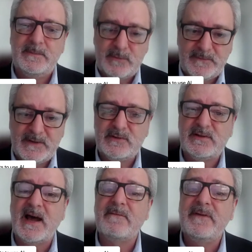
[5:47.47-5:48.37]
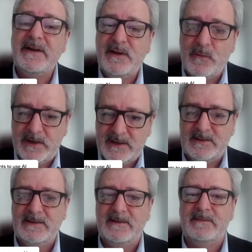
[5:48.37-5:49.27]
professors are very aware
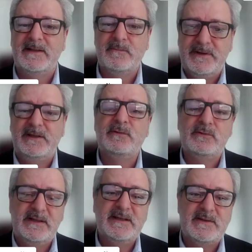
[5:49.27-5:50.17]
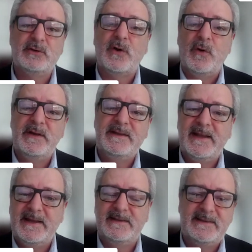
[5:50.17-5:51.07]
that we need to teach not only
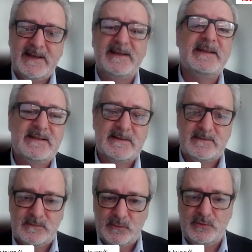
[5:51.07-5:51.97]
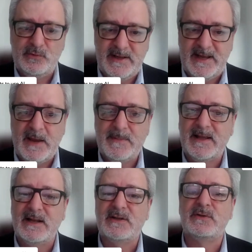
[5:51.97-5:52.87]
the techniques to use AI, but
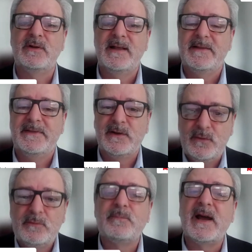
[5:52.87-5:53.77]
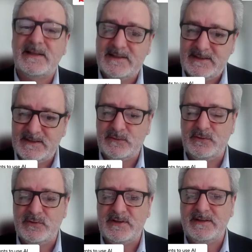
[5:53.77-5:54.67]
also the good practices to
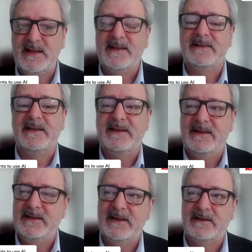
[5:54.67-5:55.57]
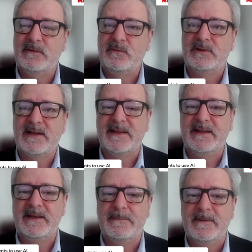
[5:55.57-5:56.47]
use it, the, what are
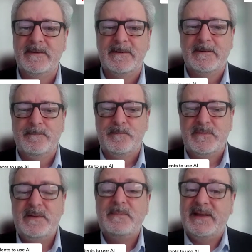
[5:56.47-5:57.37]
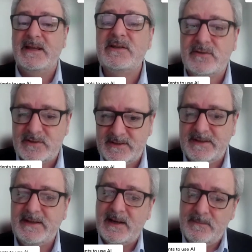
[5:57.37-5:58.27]
the implications,
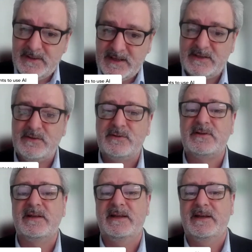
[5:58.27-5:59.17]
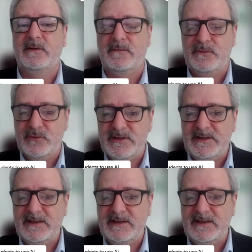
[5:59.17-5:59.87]
ethical implications of using